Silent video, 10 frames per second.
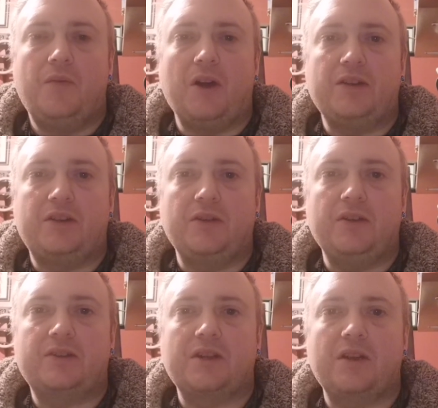By
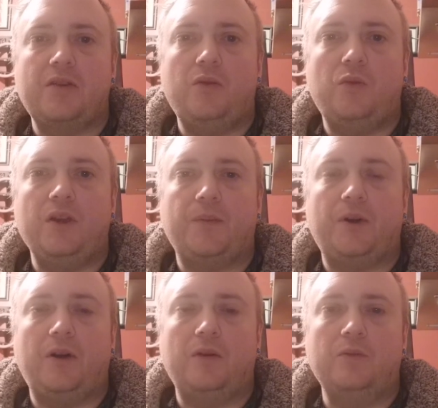doing so, we
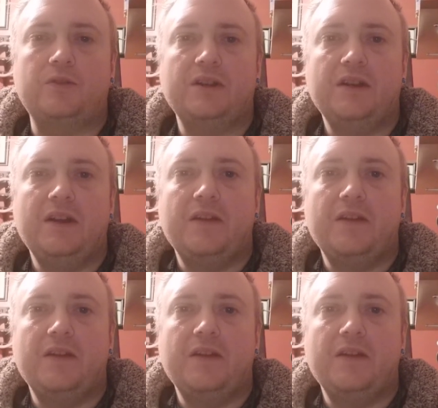uphold